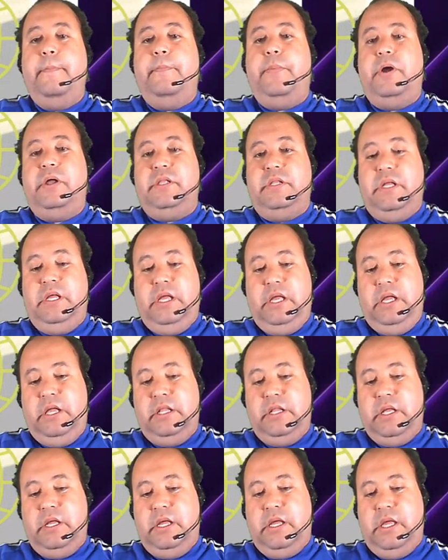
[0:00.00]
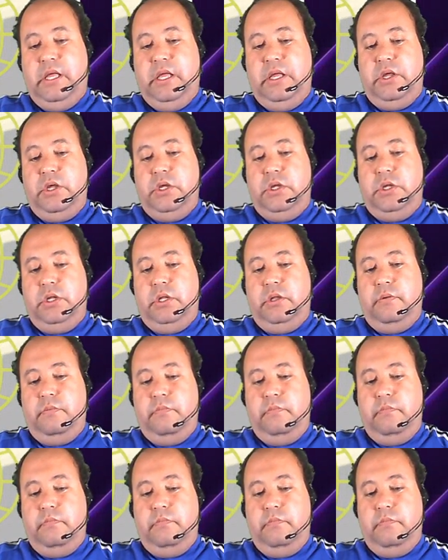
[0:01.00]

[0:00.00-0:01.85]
but in a